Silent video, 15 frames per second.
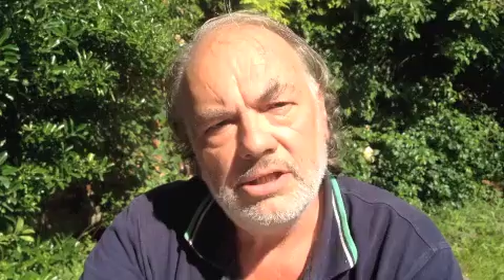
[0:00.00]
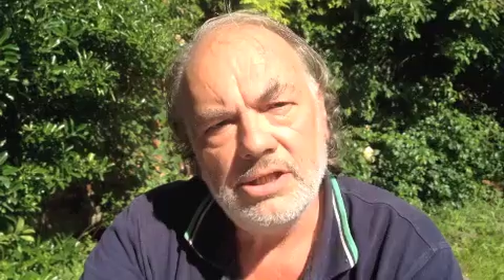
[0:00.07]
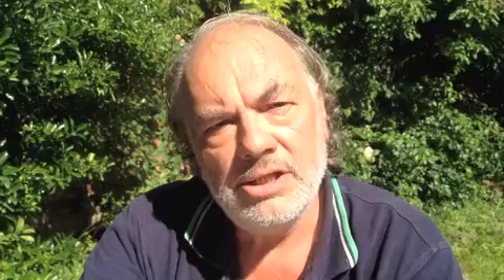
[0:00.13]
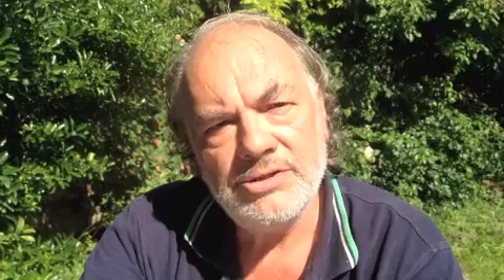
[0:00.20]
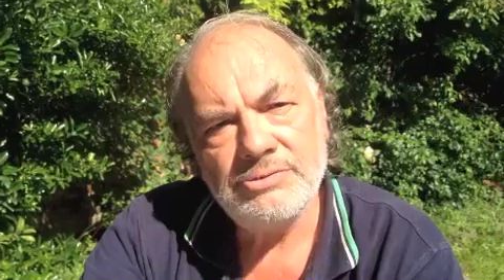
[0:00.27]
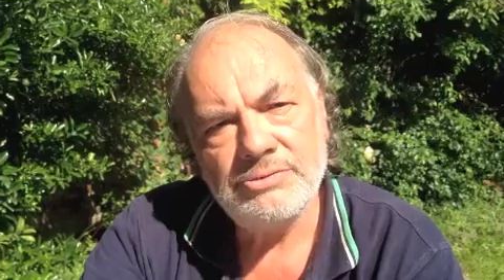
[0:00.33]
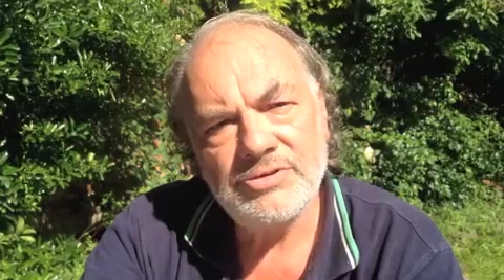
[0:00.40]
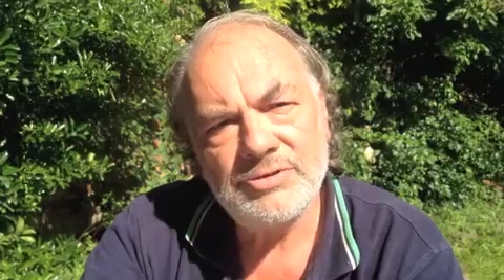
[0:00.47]

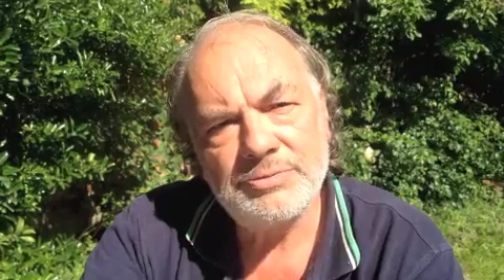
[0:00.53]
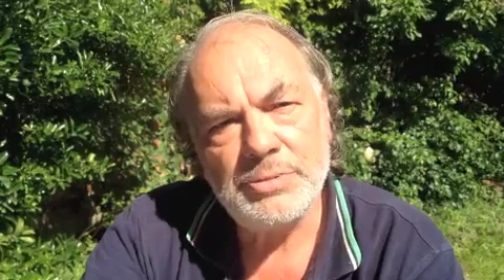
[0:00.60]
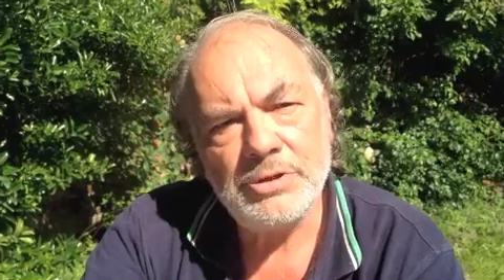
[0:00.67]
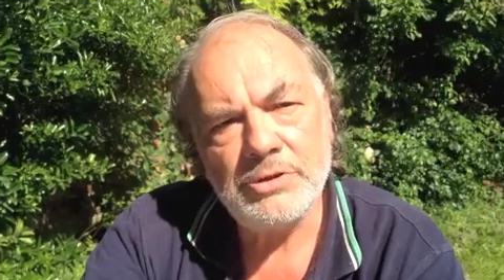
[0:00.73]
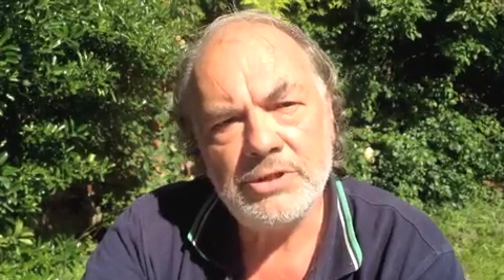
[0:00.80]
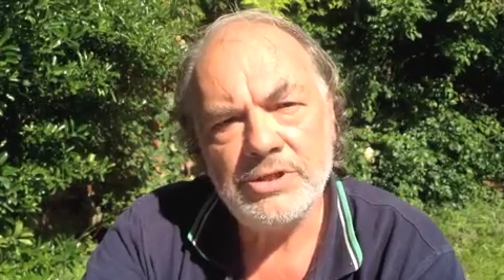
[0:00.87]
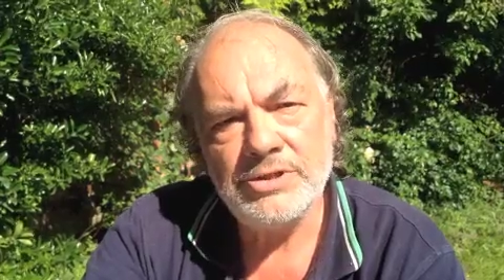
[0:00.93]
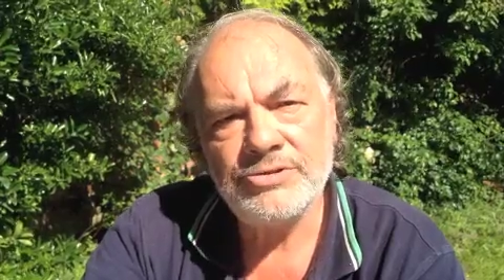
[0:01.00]
and to
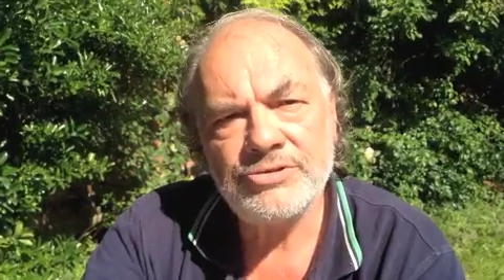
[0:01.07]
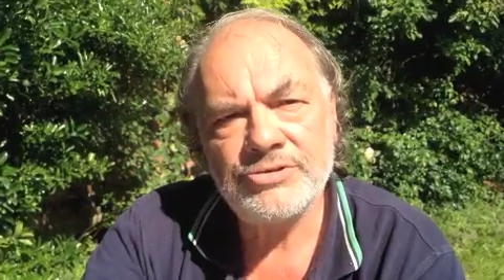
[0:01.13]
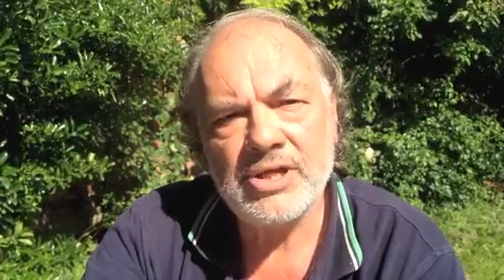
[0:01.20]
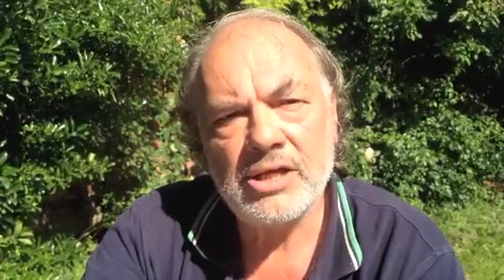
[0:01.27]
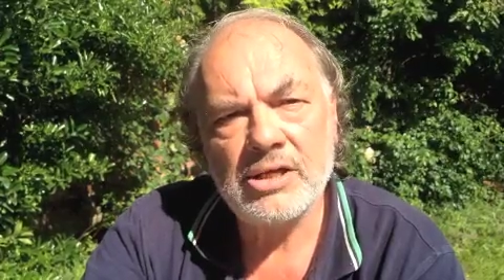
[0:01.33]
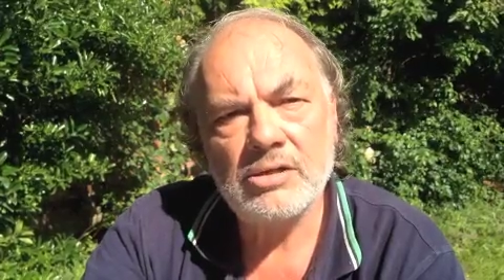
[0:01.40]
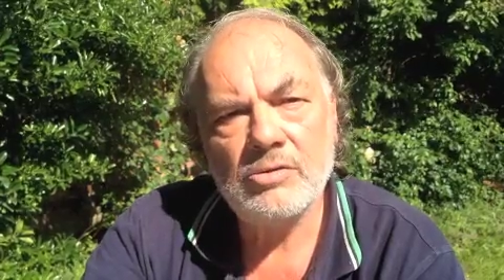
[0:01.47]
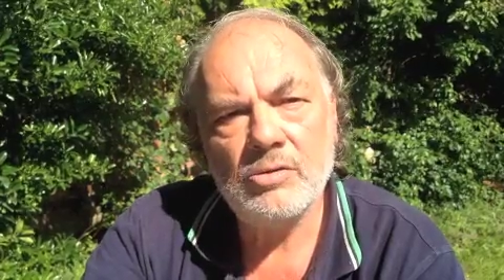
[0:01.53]
experience
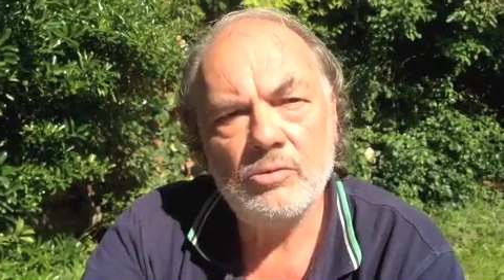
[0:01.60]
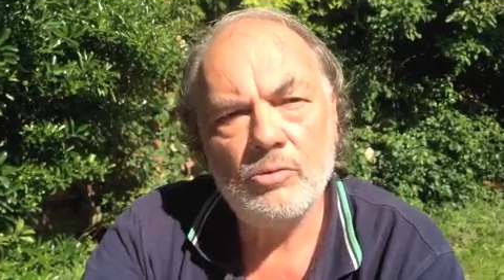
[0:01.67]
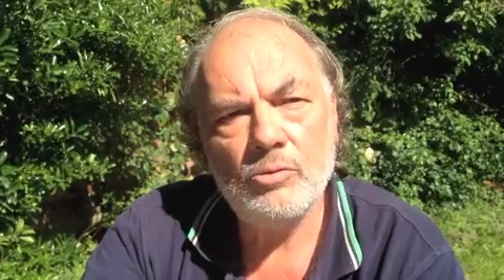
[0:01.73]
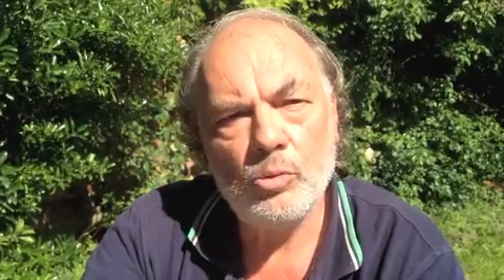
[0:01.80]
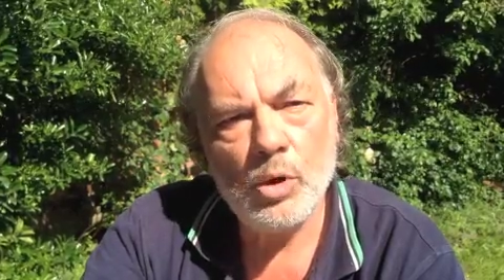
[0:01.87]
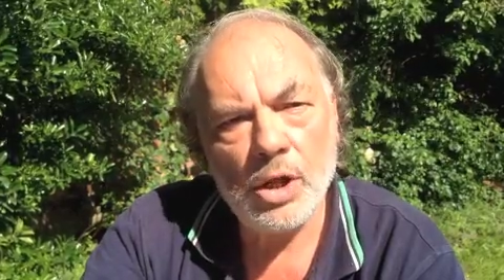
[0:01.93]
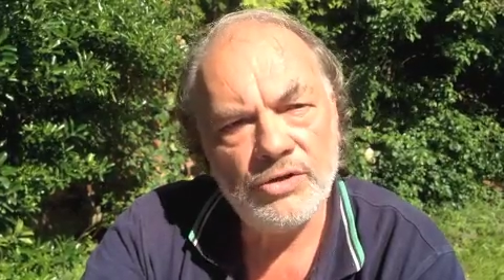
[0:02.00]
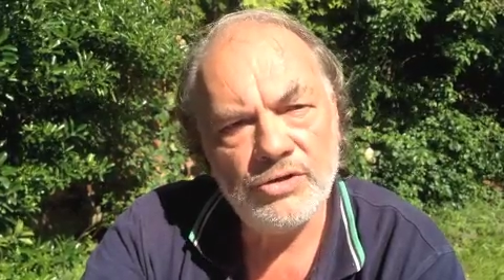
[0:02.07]
that
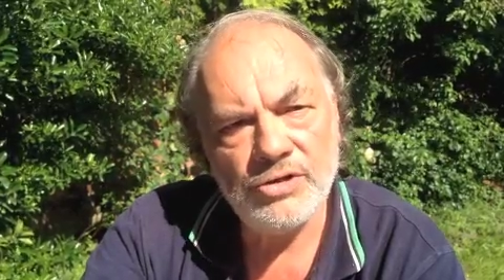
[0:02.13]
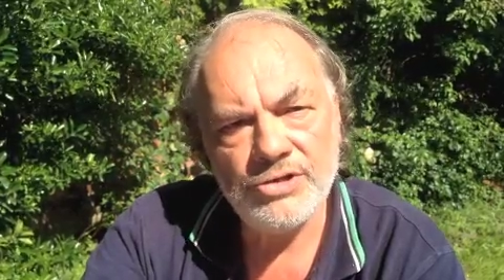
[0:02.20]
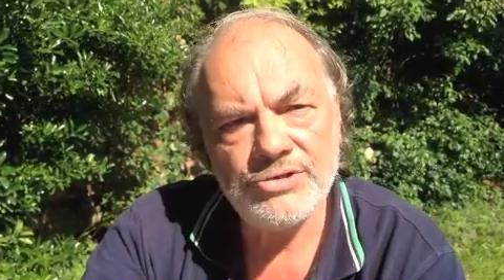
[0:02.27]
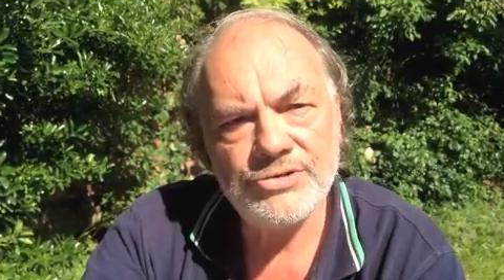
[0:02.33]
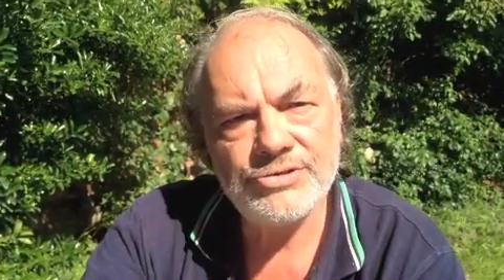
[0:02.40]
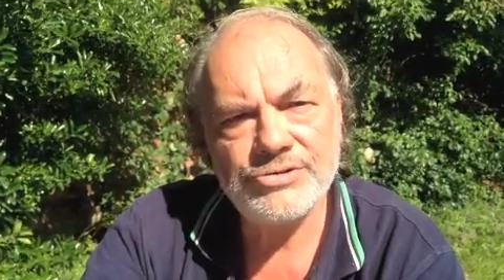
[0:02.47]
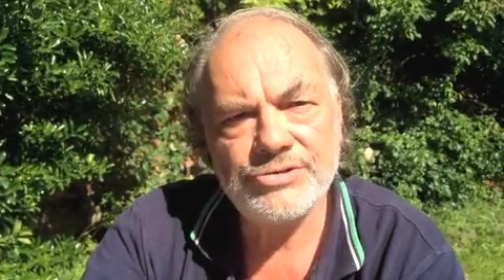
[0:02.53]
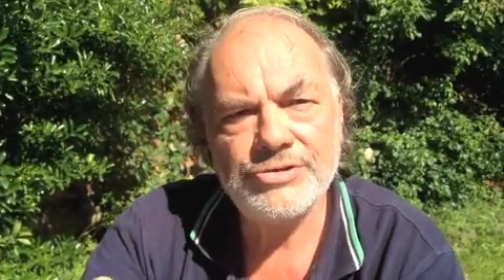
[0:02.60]

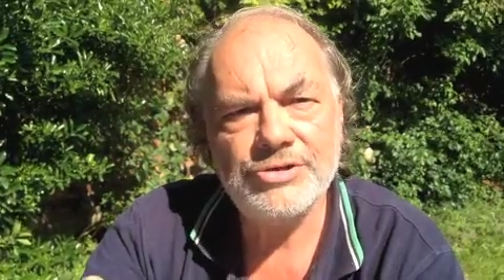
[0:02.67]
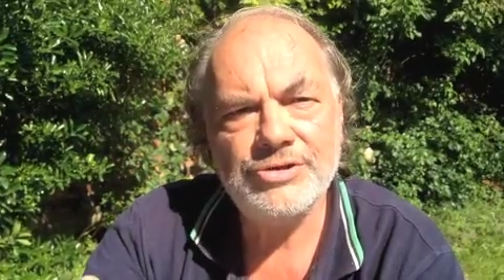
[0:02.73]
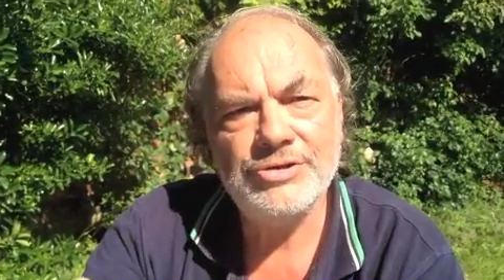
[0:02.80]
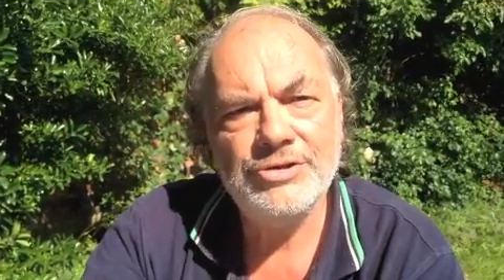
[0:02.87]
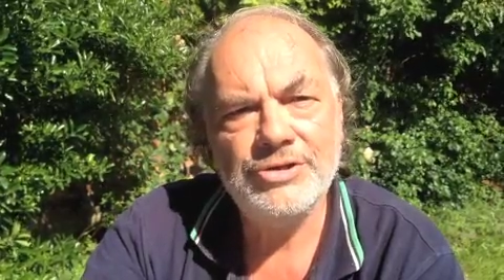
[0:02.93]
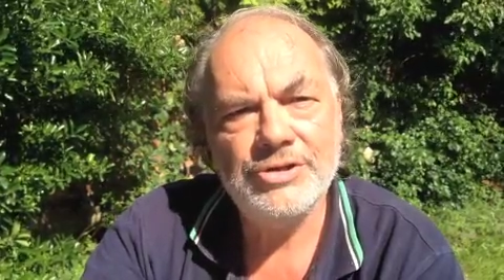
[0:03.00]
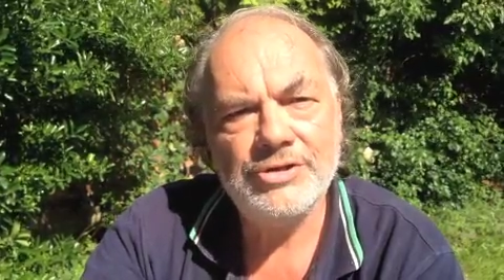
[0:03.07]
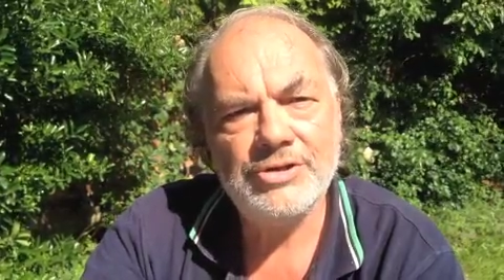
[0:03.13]
oneness,
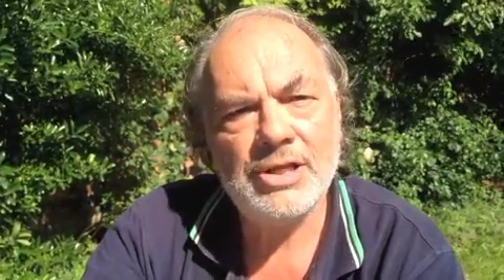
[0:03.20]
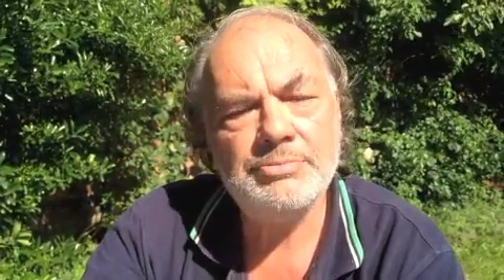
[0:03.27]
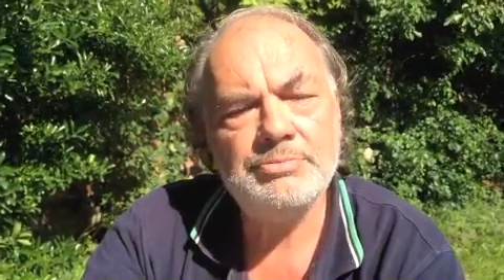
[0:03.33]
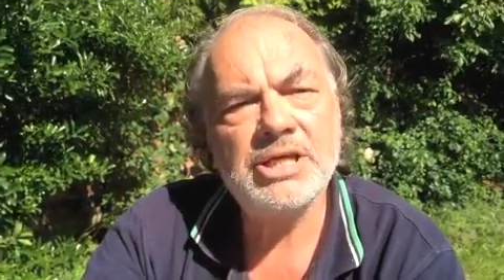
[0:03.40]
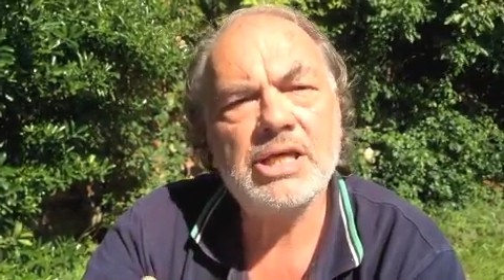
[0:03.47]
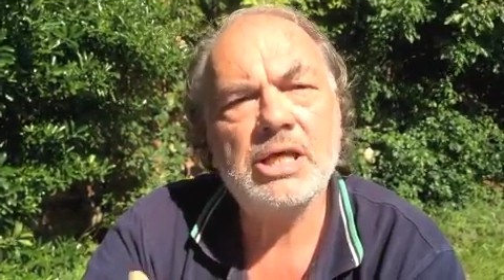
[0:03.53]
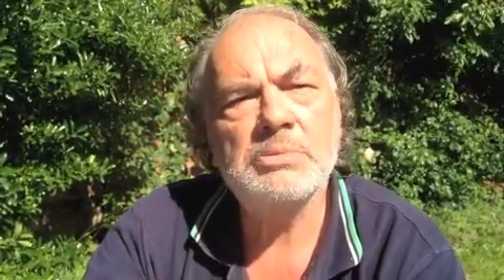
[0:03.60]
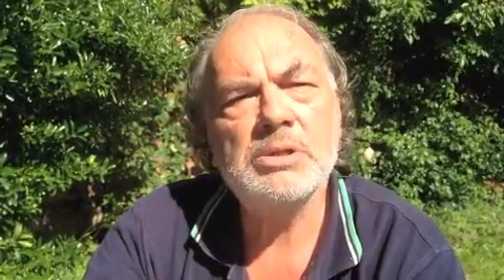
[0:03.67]
that
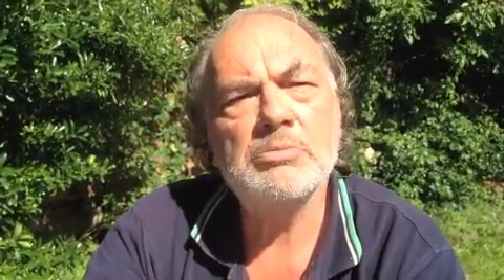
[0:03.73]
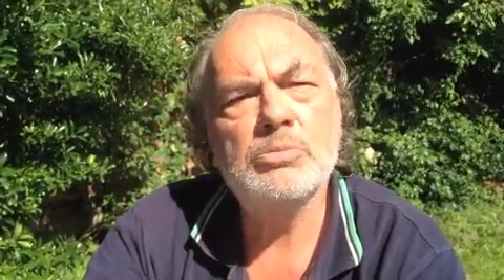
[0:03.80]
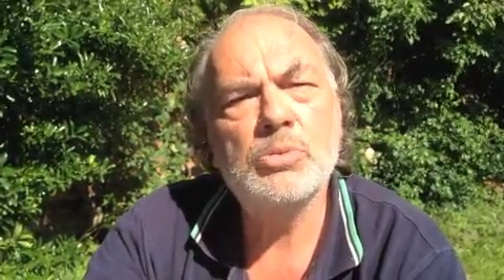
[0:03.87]
becoming